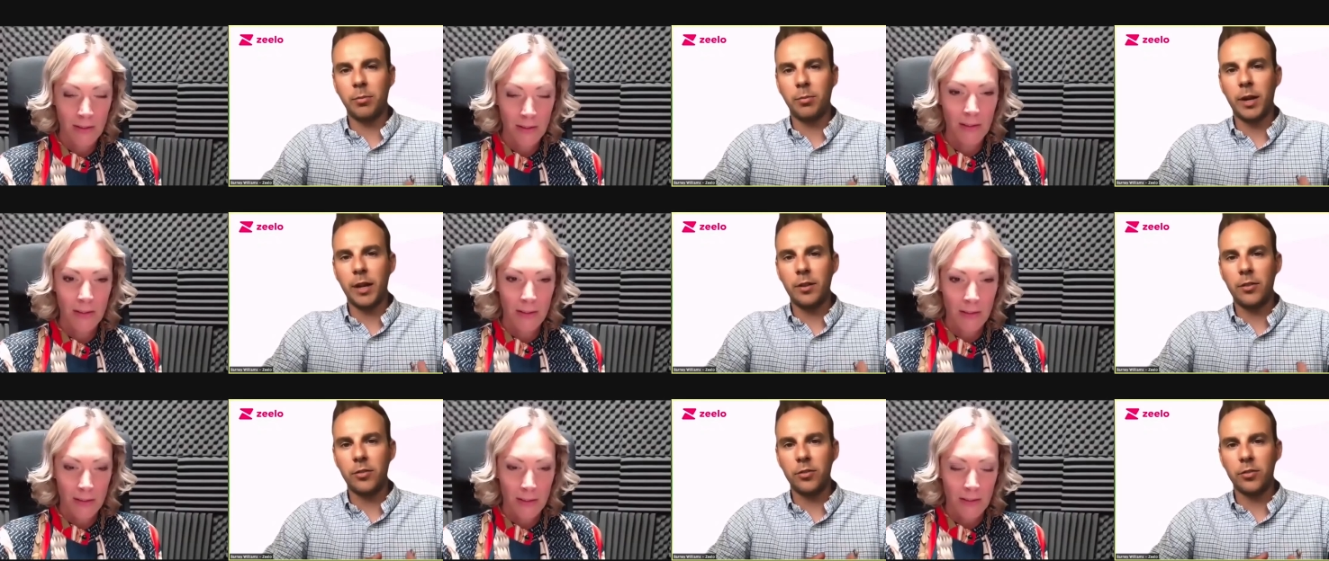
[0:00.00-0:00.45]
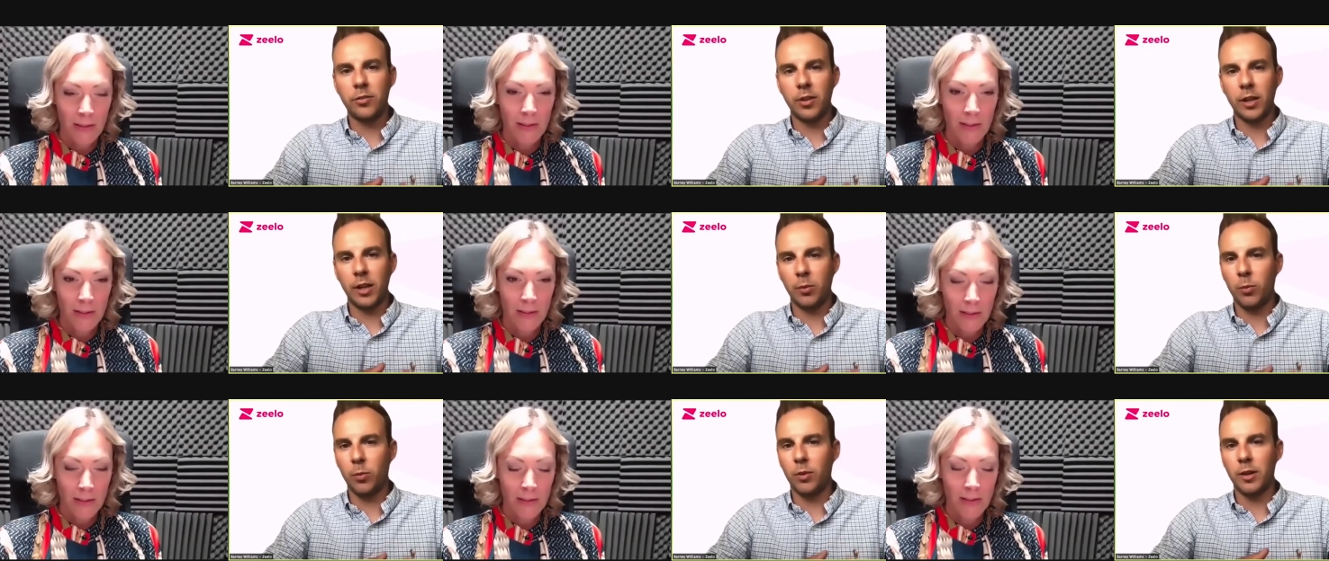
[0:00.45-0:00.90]
Speaker 1: in place. So
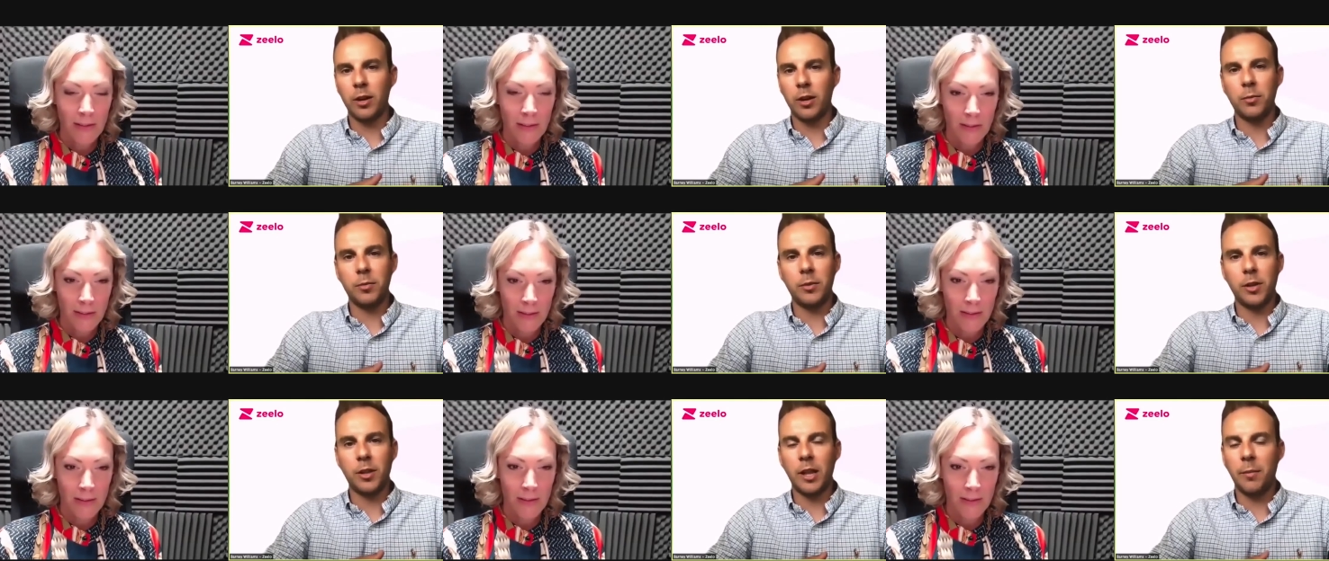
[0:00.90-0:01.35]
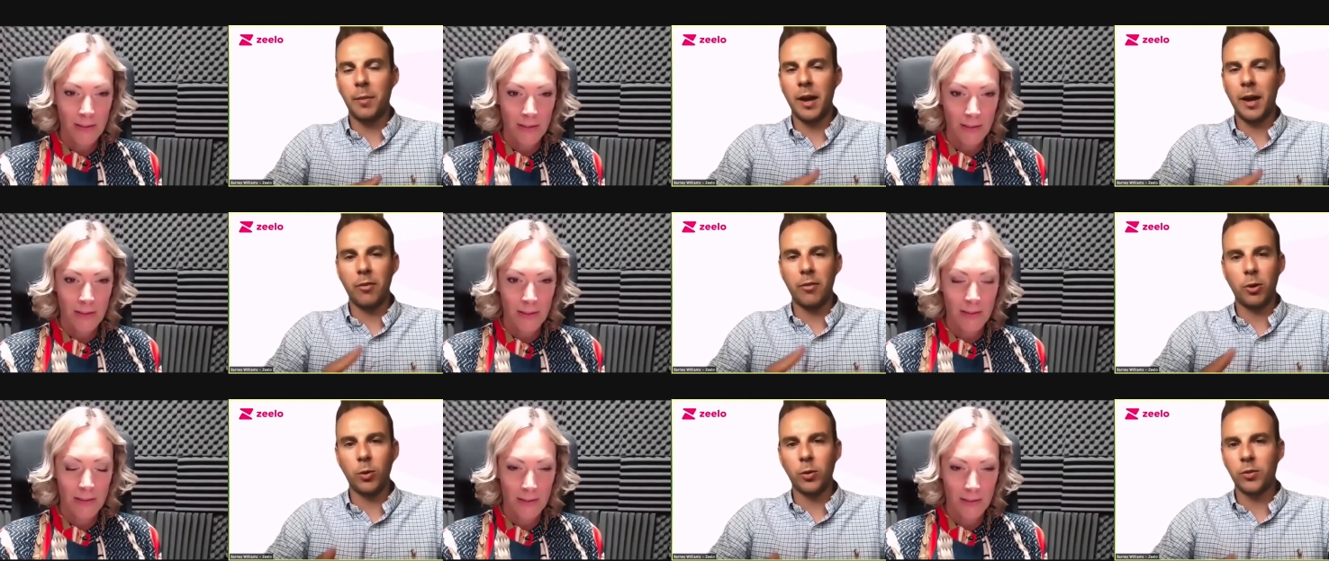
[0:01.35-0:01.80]
they they you know, they may
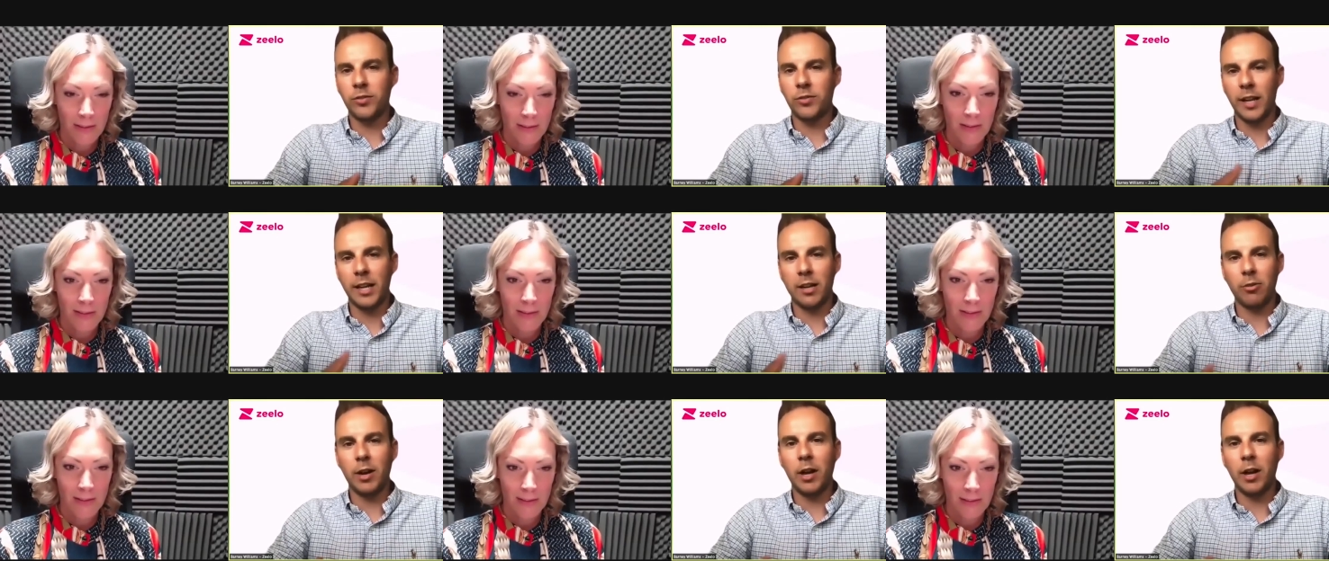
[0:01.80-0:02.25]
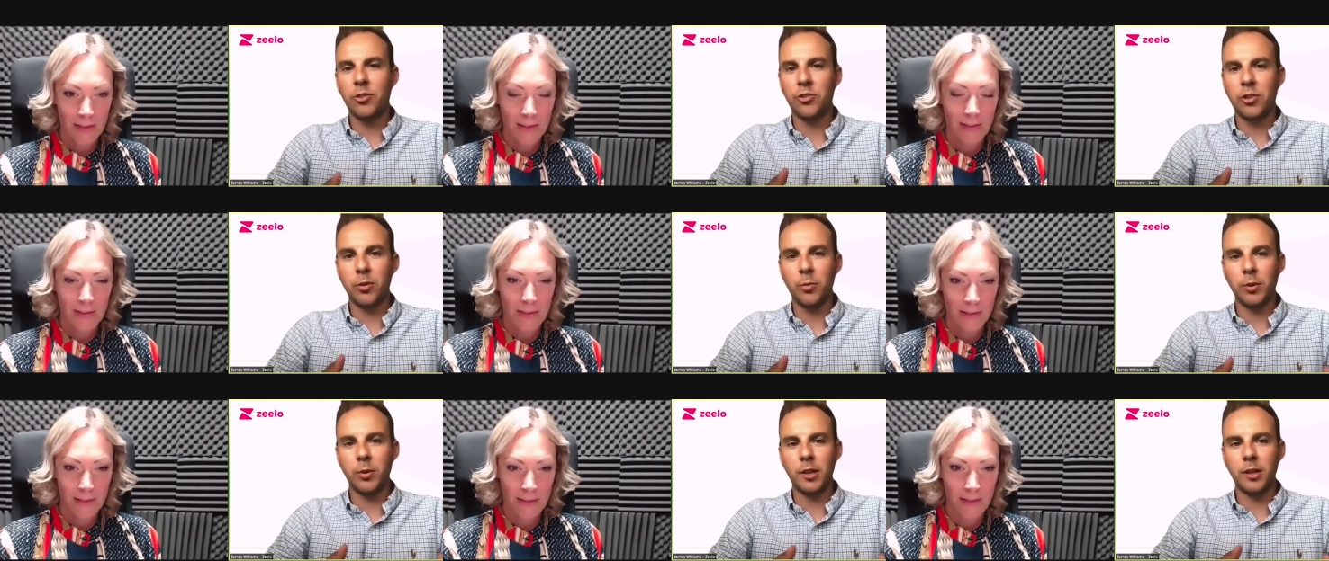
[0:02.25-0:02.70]
have a long-standing
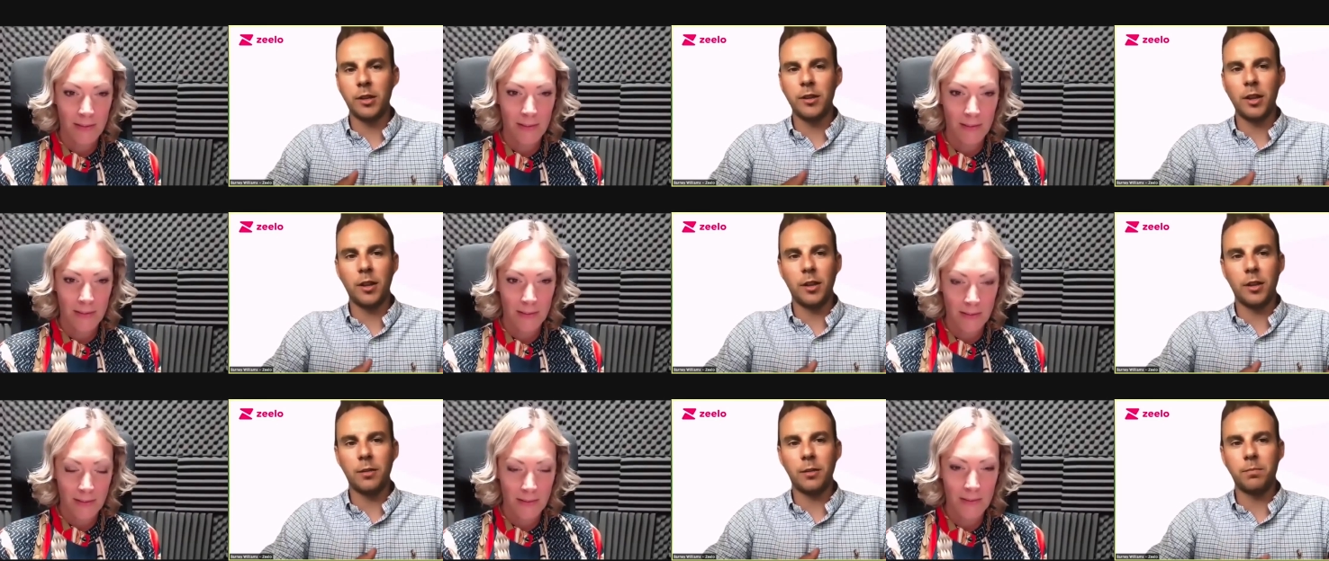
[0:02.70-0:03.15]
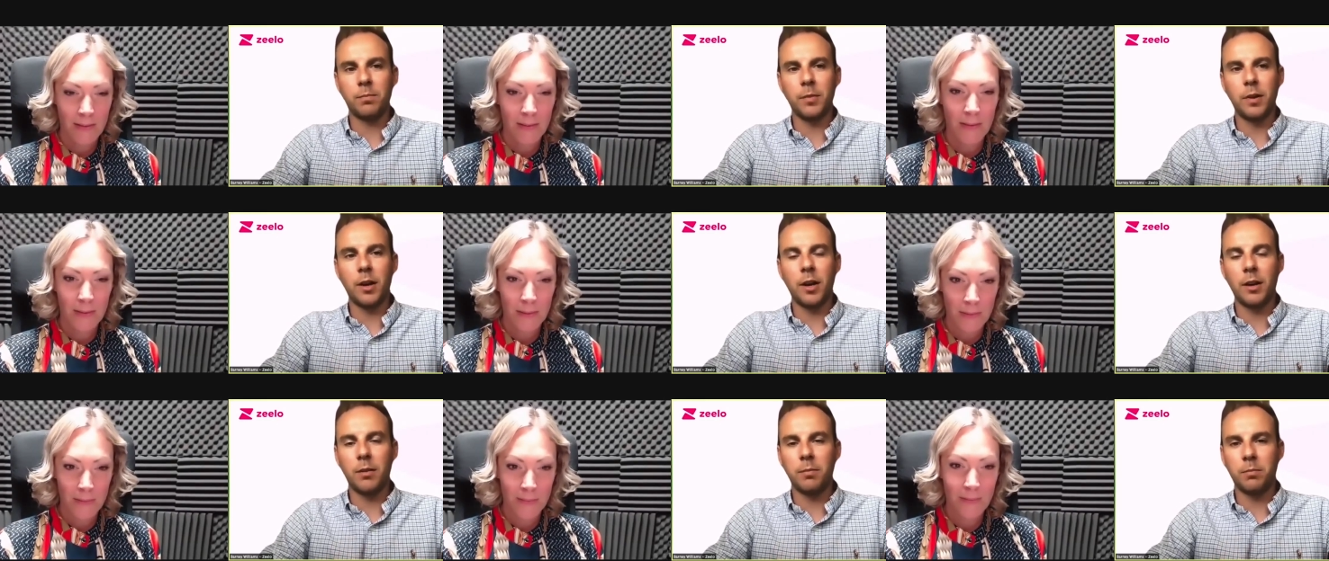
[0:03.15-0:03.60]
relationship with another
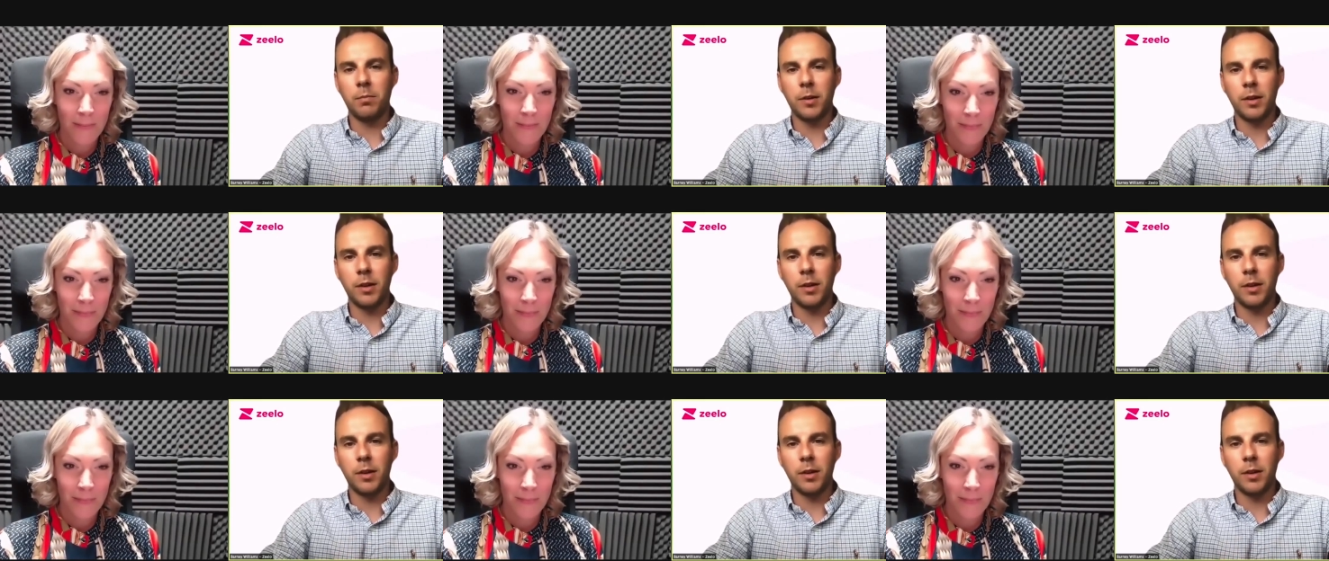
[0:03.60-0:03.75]
uh,